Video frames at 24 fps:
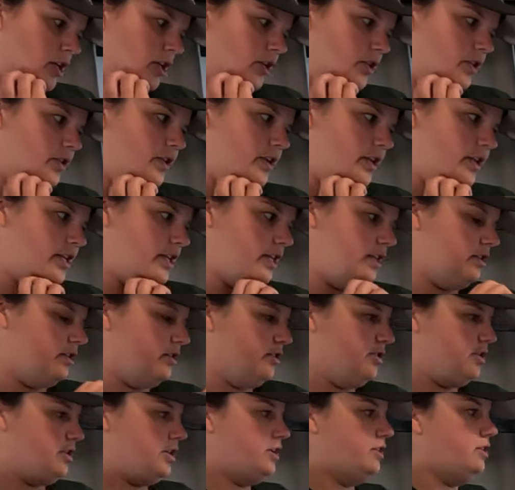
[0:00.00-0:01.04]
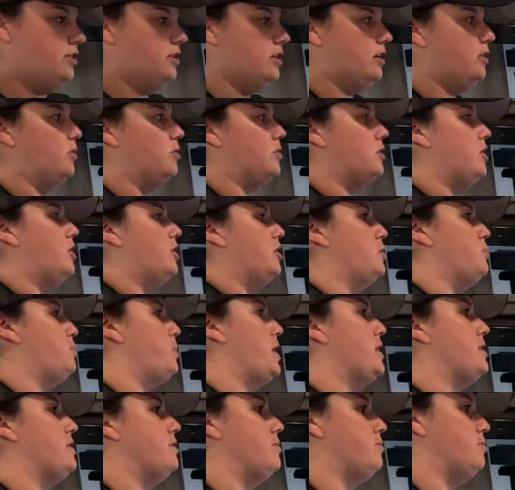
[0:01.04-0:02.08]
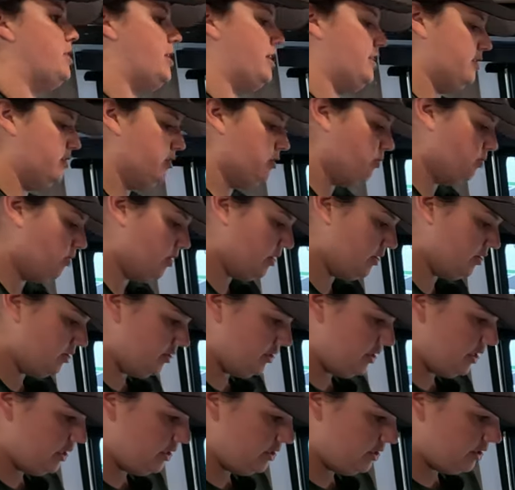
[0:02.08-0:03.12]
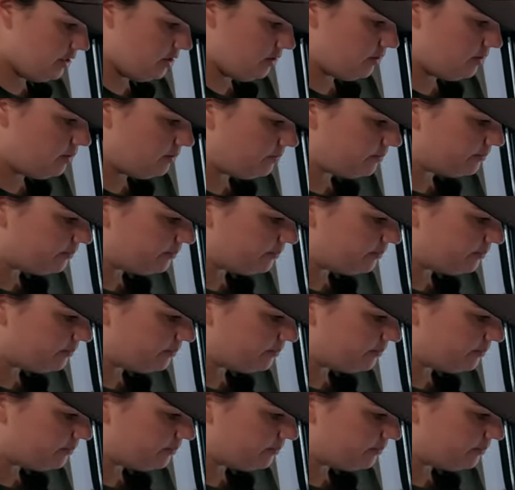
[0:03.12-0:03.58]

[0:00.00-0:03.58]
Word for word: You can get underneath there with large pots and pans to wash your dishes.